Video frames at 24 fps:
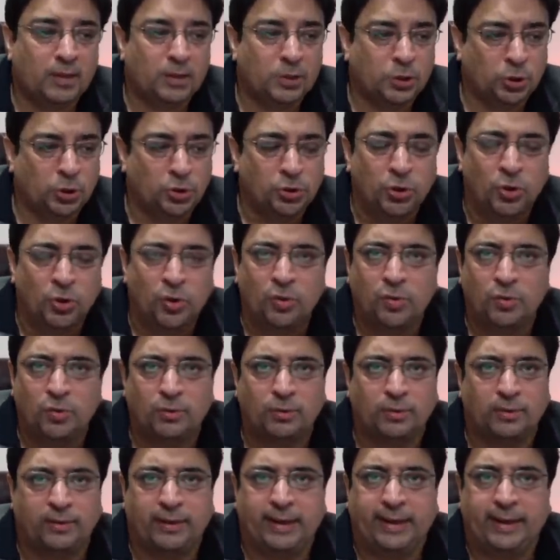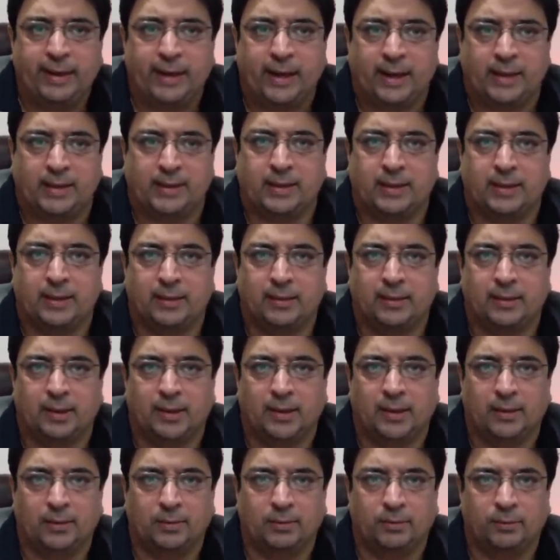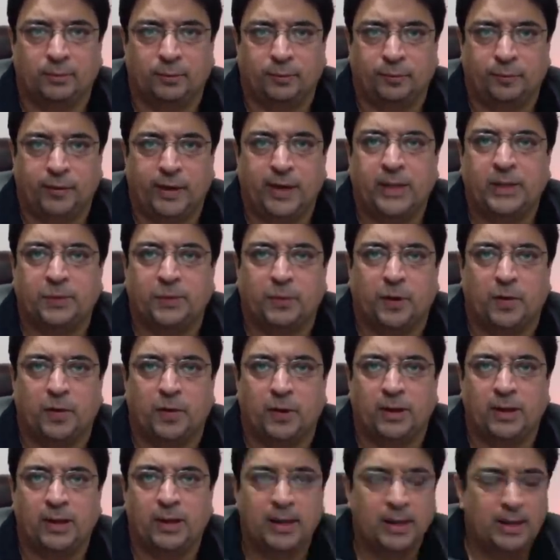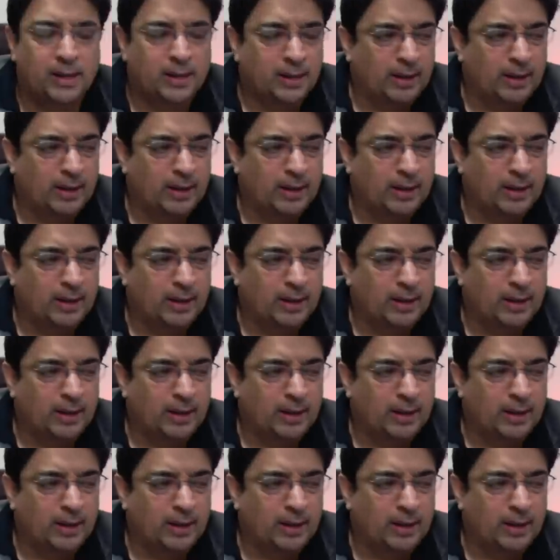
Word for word: So no regrets. Fast forward,